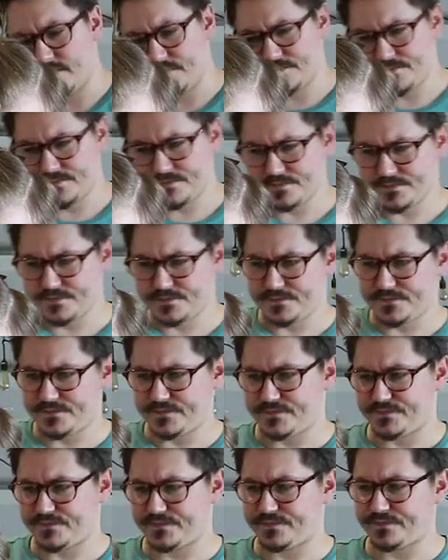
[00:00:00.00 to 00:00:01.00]

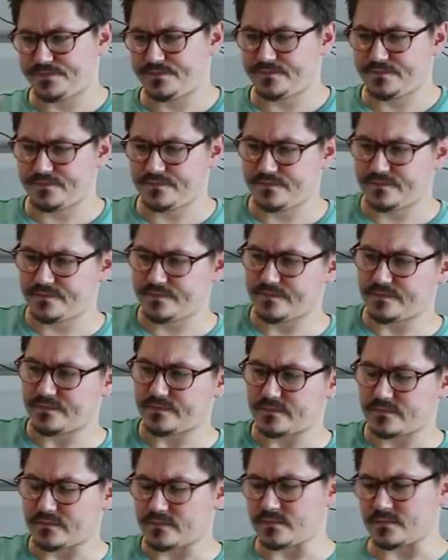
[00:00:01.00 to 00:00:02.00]

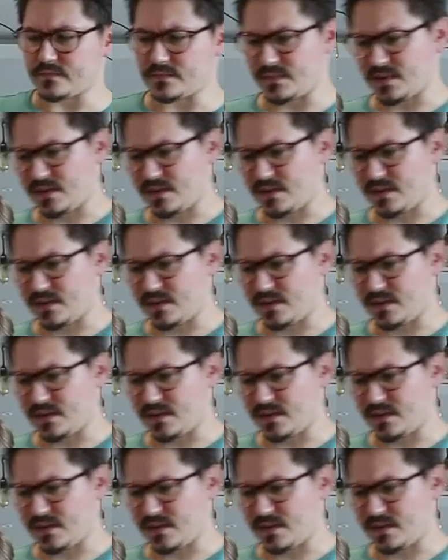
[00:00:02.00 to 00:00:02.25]
[no speech]